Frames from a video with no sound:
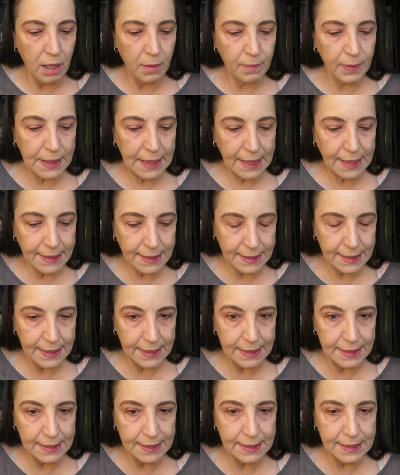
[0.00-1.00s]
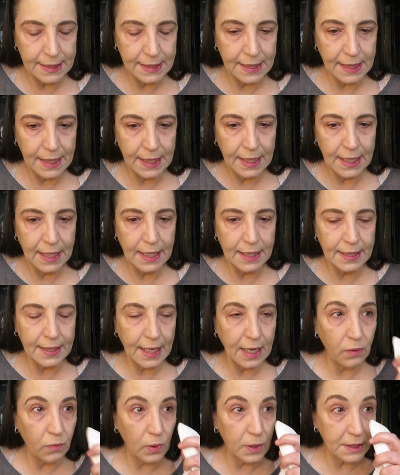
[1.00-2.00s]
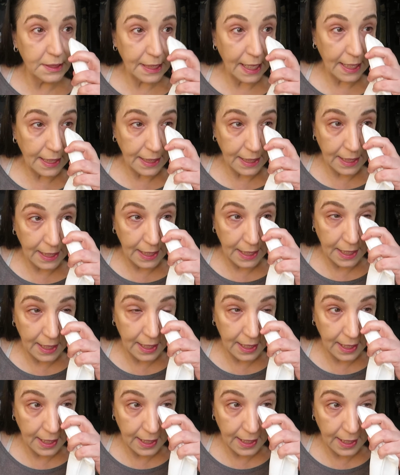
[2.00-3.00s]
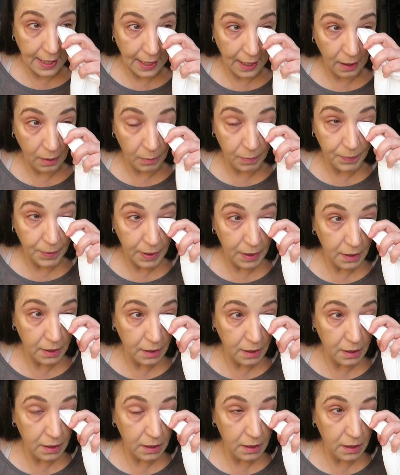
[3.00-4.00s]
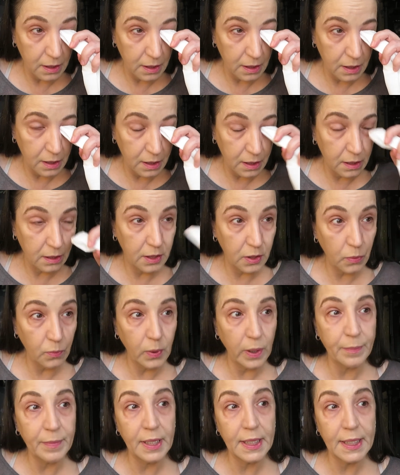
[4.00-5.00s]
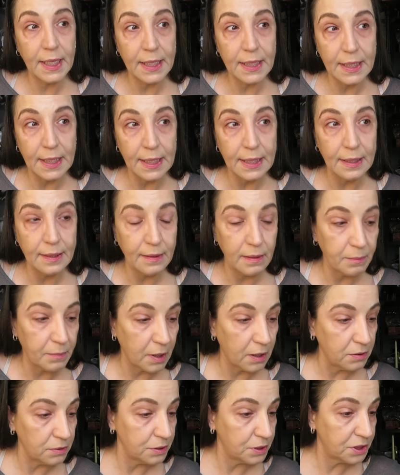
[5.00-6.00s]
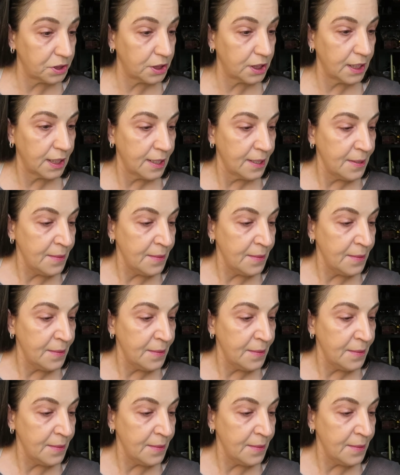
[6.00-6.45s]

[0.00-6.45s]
places that will take it in and help the women that need it the most.